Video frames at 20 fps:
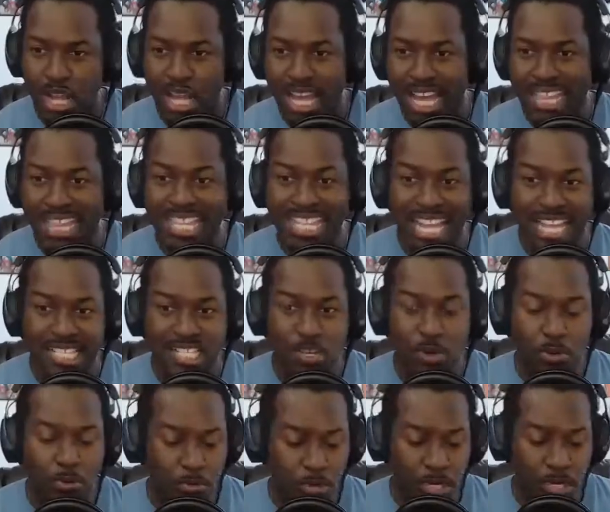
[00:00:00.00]
I think that's
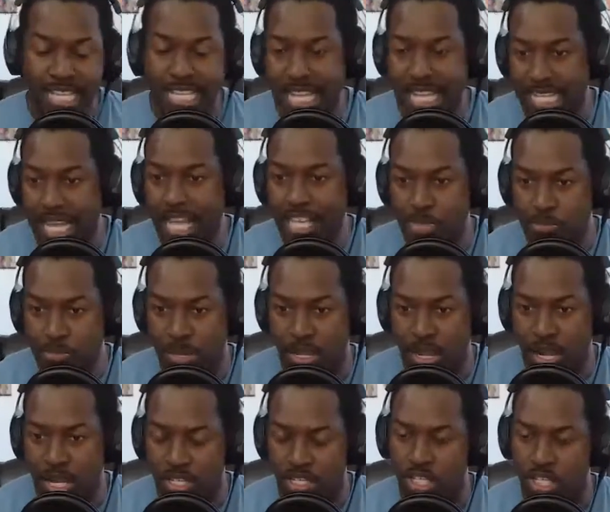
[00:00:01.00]

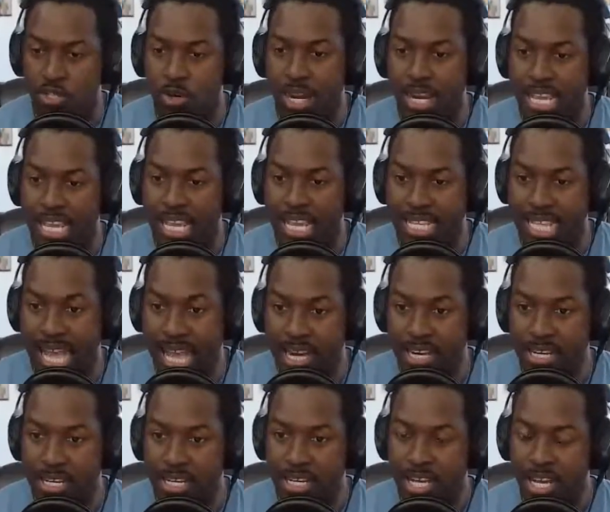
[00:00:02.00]
espionage. They're trying to get
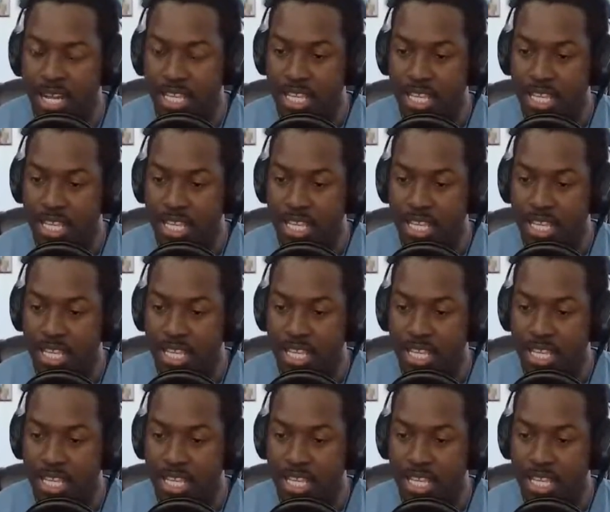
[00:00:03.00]
data.